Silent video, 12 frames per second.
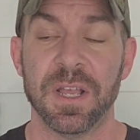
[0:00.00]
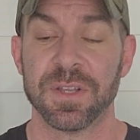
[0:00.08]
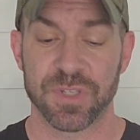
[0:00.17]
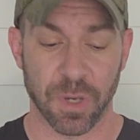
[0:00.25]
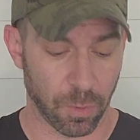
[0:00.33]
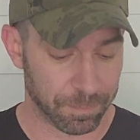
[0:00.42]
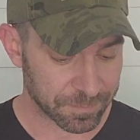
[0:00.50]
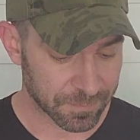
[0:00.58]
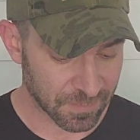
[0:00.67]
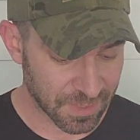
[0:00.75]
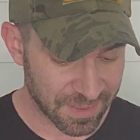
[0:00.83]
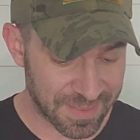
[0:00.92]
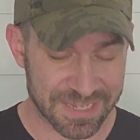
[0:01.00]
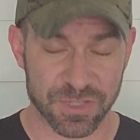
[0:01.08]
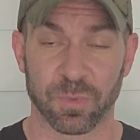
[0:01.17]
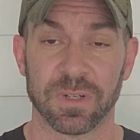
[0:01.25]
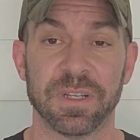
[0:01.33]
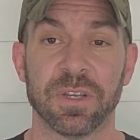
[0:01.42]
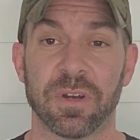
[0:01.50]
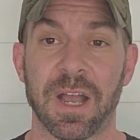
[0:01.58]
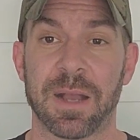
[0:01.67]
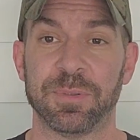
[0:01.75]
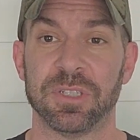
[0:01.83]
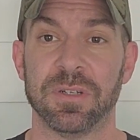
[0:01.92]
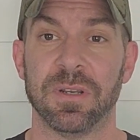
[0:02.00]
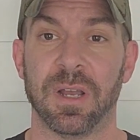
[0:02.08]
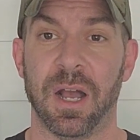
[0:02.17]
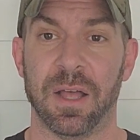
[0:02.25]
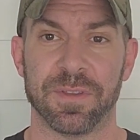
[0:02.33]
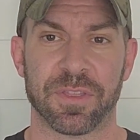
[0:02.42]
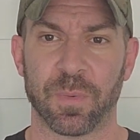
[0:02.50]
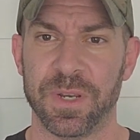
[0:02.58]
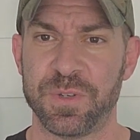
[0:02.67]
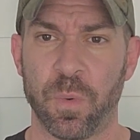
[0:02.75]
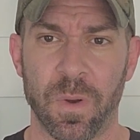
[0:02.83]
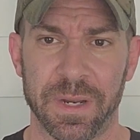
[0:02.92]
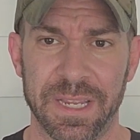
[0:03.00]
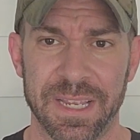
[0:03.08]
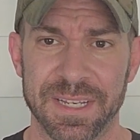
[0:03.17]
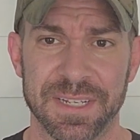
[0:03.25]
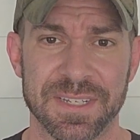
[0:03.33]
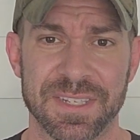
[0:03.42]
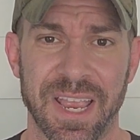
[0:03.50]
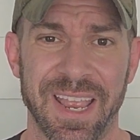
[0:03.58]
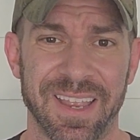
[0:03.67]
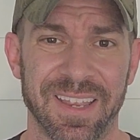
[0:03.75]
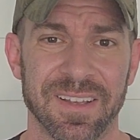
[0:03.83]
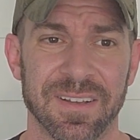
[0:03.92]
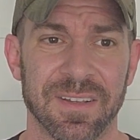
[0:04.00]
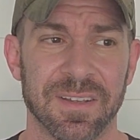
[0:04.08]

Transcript: So that's a really good option. The 320 is a